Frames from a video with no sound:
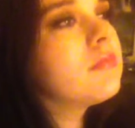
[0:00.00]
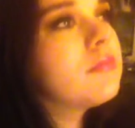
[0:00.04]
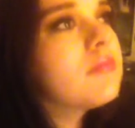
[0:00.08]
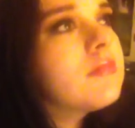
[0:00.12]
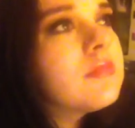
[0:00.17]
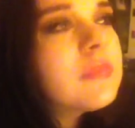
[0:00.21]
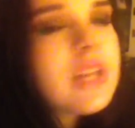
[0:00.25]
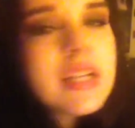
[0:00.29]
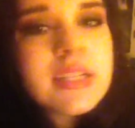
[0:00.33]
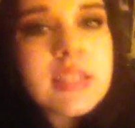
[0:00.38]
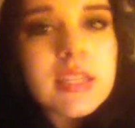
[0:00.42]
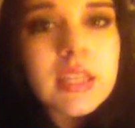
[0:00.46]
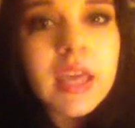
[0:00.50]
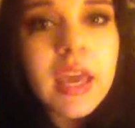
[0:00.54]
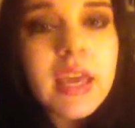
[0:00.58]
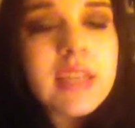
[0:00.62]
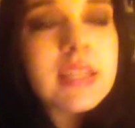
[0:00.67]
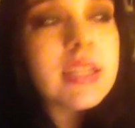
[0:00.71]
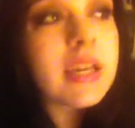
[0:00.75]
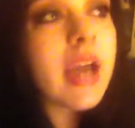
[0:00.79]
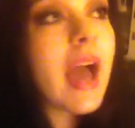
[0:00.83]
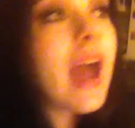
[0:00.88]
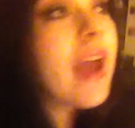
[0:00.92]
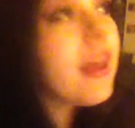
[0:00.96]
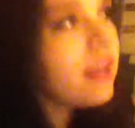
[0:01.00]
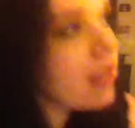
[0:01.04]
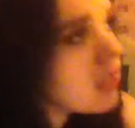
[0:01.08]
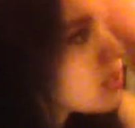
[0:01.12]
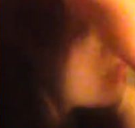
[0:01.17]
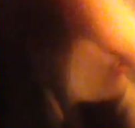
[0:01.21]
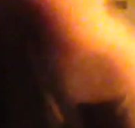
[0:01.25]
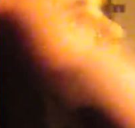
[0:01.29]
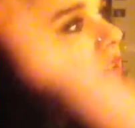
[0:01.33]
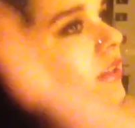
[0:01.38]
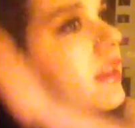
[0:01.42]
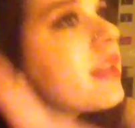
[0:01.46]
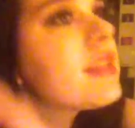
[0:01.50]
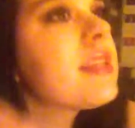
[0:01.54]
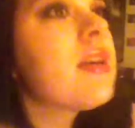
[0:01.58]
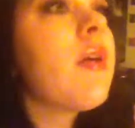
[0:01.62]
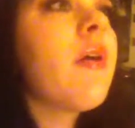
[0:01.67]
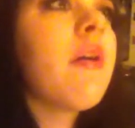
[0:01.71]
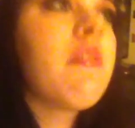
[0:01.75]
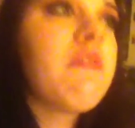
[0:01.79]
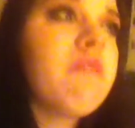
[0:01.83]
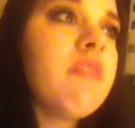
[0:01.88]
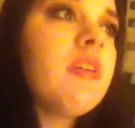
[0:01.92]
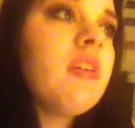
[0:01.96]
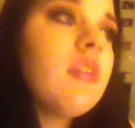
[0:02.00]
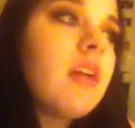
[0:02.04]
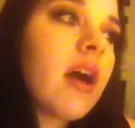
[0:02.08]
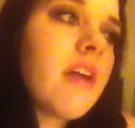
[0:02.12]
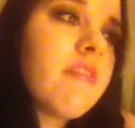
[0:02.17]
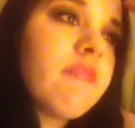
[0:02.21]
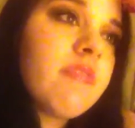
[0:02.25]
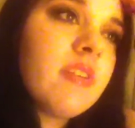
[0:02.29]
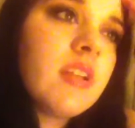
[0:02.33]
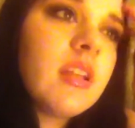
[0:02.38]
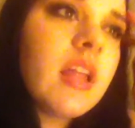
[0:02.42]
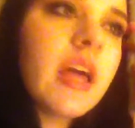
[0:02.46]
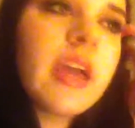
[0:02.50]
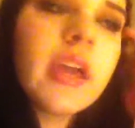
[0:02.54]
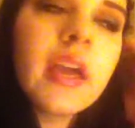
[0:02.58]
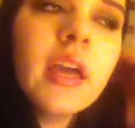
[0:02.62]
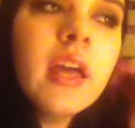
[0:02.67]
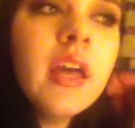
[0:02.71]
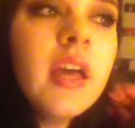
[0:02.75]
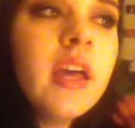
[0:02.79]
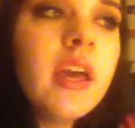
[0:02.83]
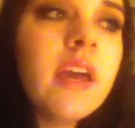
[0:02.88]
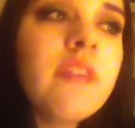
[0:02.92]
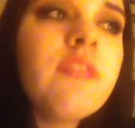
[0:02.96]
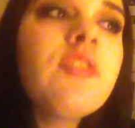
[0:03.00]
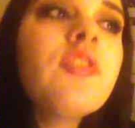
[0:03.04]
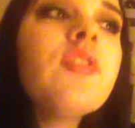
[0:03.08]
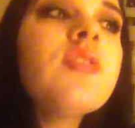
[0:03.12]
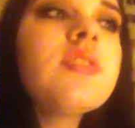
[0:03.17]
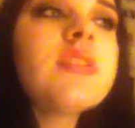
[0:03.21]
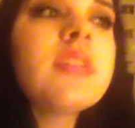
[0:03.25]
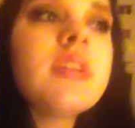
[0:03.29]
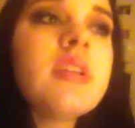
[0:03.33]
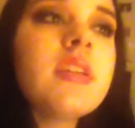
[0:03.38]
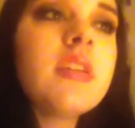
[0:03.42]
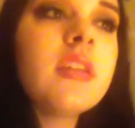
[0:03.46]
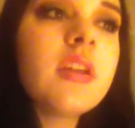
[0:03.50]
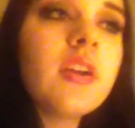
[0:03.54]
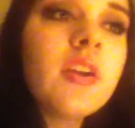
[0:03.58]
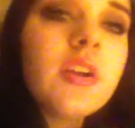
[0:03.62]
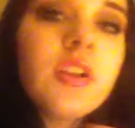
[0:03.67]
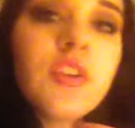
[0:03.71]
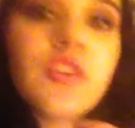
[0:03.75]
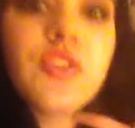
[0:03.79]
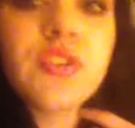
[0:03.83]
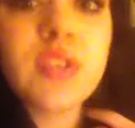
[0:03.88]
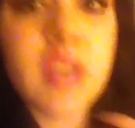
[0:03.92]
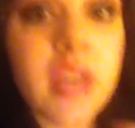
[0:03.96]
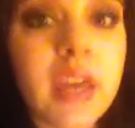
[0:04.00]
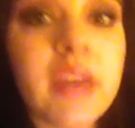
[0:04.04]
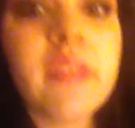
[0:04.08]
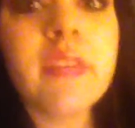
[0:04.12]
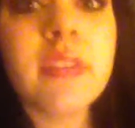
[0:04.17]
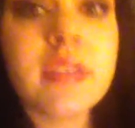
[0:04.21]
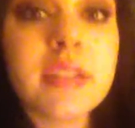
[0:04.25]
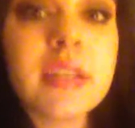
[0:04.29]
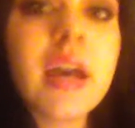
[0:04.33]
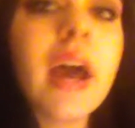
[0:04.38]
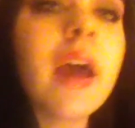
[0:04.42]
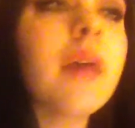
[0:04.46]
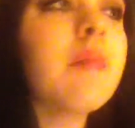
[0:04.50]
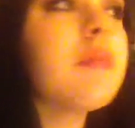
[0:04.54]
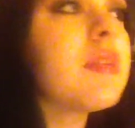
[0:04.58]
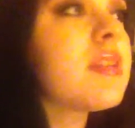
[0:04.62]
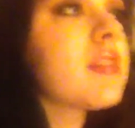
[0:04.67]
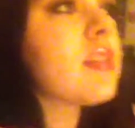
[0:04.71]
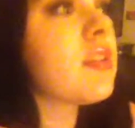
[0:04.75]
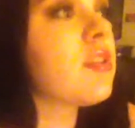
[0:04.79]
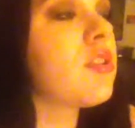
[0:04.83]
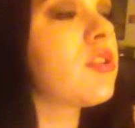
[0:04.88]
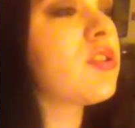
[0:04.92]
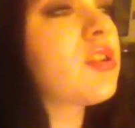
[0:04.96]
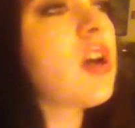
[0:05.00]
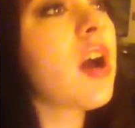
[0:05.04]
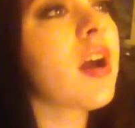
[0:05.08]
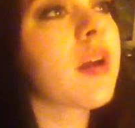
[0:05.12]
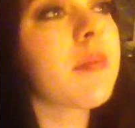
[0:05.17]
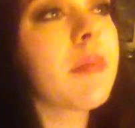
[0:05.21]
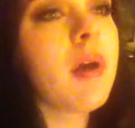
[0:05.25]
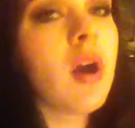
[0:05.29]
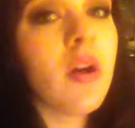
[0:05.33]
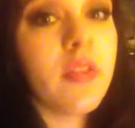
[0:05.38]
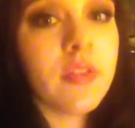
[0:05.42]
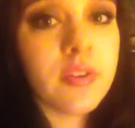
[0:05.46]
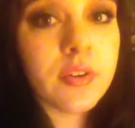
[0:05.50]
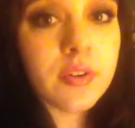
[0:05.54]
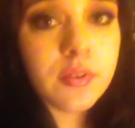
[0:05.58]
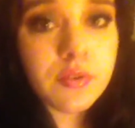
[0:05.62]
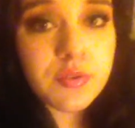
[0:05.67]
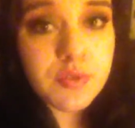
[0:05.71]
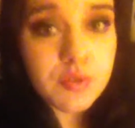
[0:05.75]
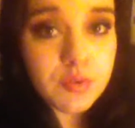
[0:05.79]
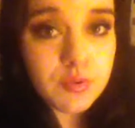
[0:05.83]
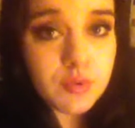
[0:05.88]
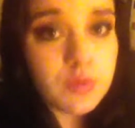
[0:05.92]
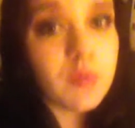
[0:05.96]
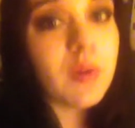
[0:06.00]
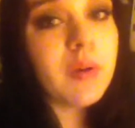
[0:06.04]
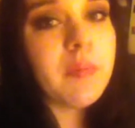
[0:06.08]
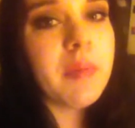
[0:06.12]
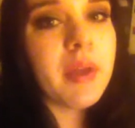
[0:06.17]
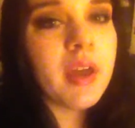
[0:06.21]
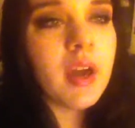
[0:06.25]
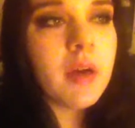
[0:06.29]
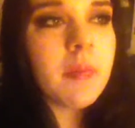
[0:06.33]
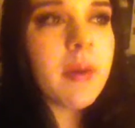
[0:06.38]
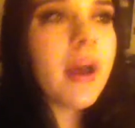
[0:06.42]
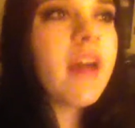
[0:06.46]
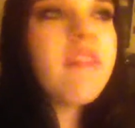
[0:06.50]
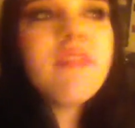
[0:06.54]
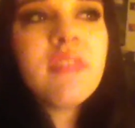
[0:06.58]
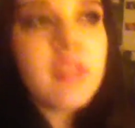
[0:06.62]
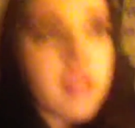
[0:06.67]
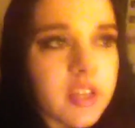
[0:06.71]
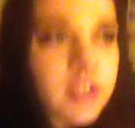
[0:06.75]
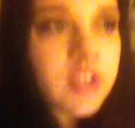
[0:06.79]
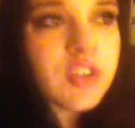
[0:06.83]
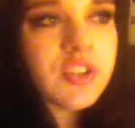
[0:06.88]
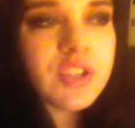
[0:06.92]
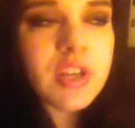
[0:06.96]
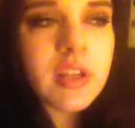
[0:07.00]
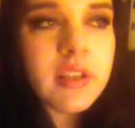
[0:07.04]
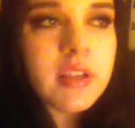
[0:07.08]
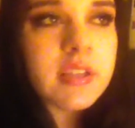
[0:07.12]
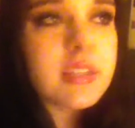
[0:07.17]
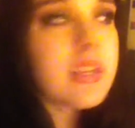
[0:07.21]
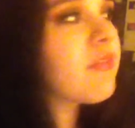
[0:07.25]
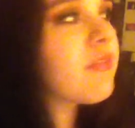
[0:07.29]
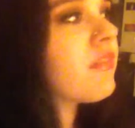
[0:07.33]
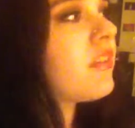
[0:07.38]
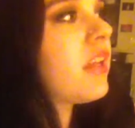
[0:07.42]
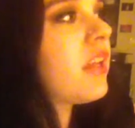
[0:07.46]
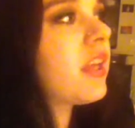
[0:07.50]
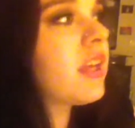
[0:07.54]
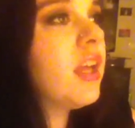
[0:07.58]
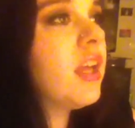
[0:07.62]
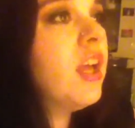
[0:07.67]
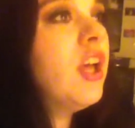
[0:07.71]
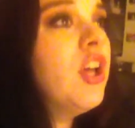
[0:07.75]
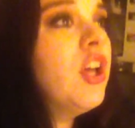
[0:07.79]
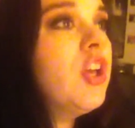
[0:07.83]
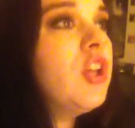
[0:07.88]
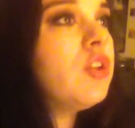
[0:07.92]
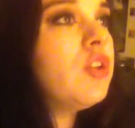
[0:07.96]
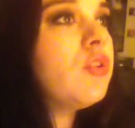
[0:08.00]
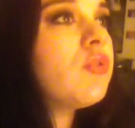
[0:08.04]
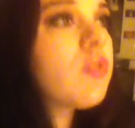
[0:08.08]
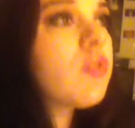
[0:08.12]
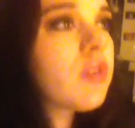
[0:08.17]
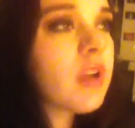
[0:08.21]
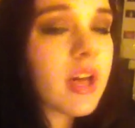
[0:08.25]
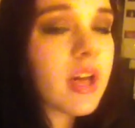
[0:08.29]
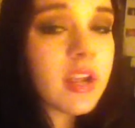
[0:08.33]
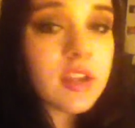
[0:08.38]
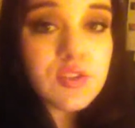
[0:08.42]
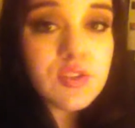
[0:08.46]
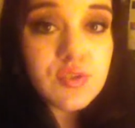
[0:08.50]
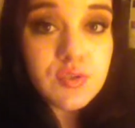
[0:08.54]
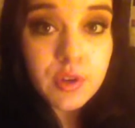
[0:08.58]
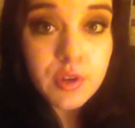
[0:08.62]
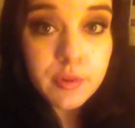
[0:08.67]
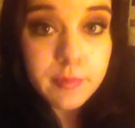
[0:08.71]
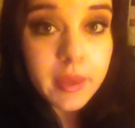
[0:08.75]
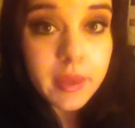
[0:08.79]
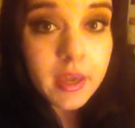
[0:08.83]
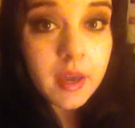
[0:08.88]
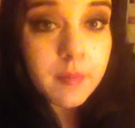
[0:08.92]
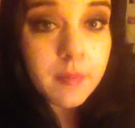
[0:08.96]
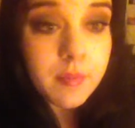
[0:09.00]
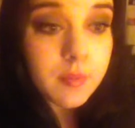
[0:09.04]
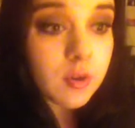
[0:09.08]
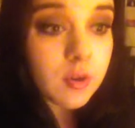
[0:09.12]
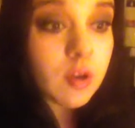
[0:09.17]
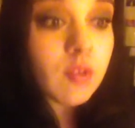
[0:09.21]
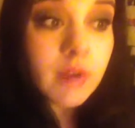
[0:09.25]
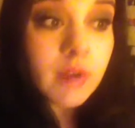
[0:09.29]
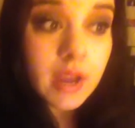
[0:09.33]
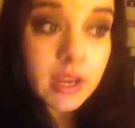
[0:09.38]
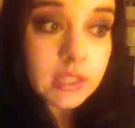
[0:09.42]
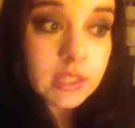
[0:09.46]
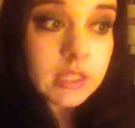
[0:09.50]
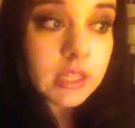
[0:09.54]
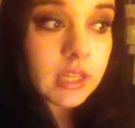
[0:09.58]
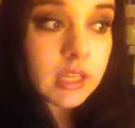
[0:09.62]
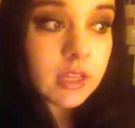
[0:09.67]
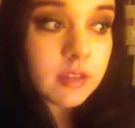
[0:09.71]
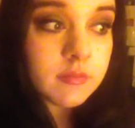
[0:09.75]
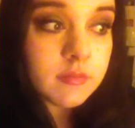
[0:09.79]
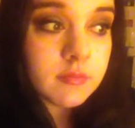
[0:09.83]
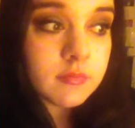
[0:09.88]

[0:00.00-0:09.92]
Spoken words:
that's the case. Like, that's how I feel. I feel like if you're sitting there and you're taking the time to sit there talking about other girls who do wear makeup, I feel like you're jealous. I feel like you don't know how to do your makeup correctly,